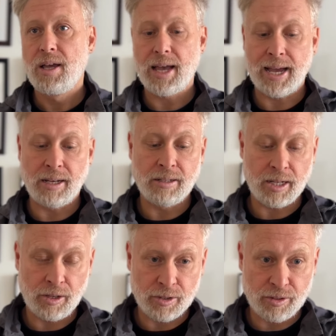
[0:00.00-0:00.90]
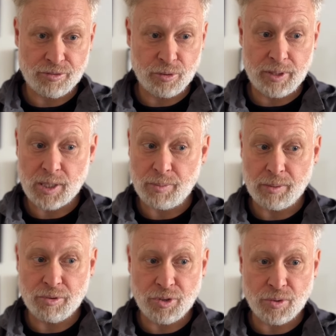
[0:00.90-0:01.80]
and a lot of the food that's
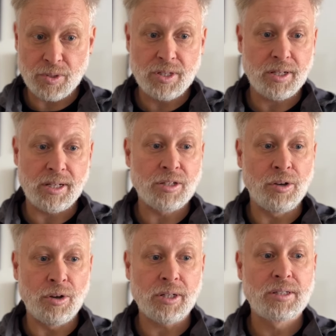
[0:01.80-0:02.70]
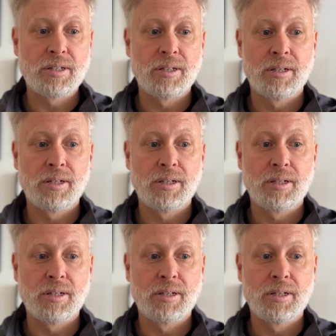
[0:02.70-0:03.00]
being produced is not